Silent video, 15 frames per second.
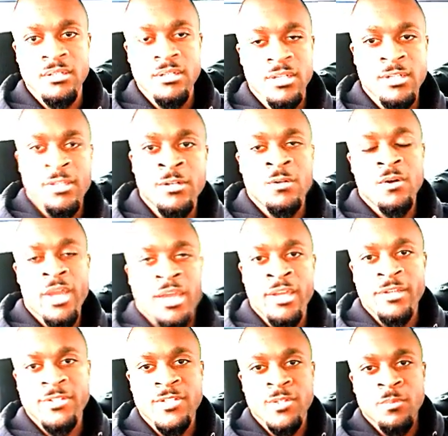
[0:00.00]
a little
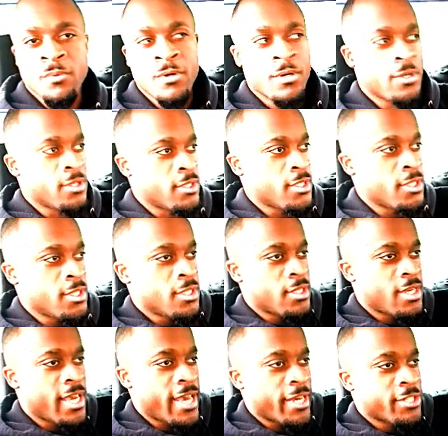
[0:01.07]
ASMR
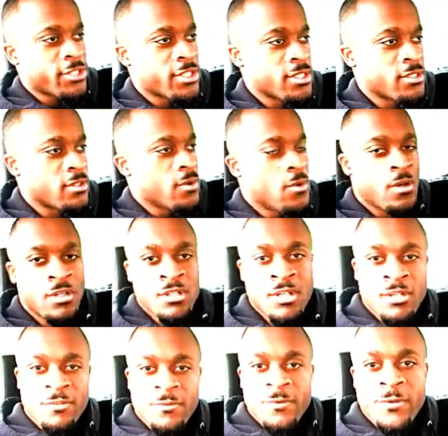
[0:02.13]
action going
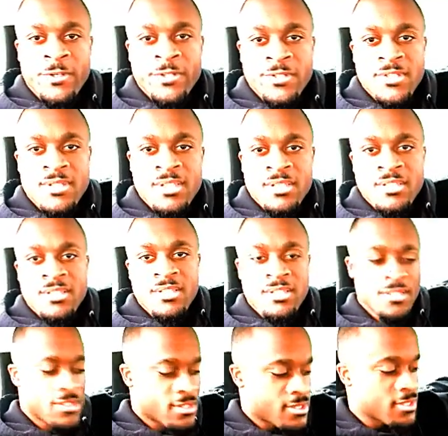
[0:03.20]
on for your
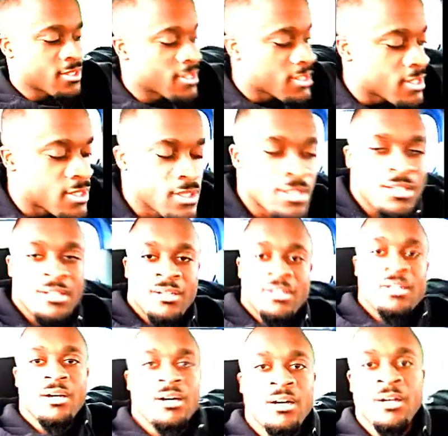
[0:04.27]
senses.
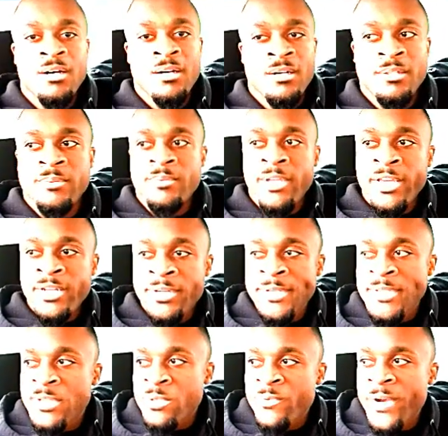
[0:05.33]
It
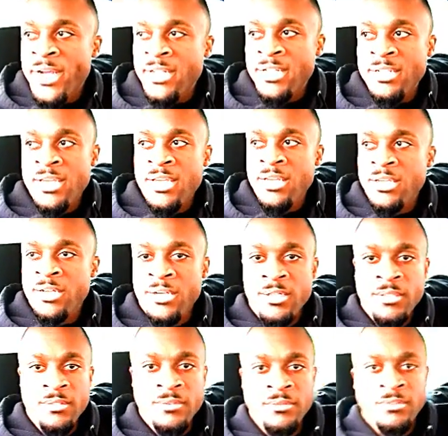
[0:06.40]
is a rainy day
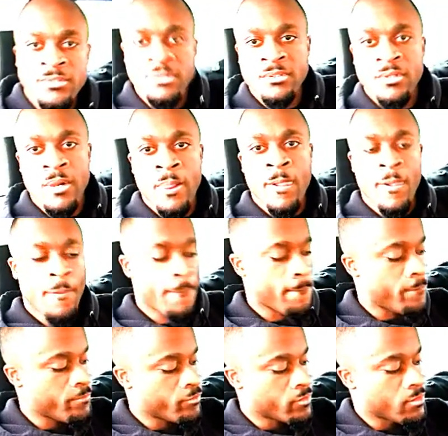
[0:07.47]
here,
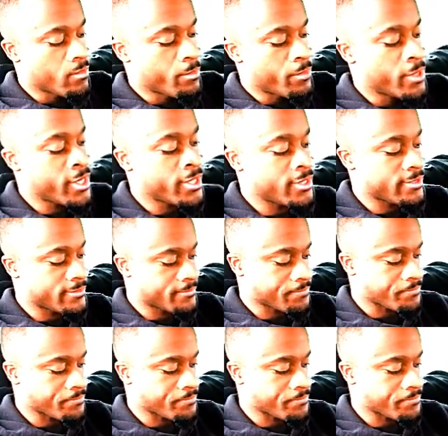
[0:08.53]
but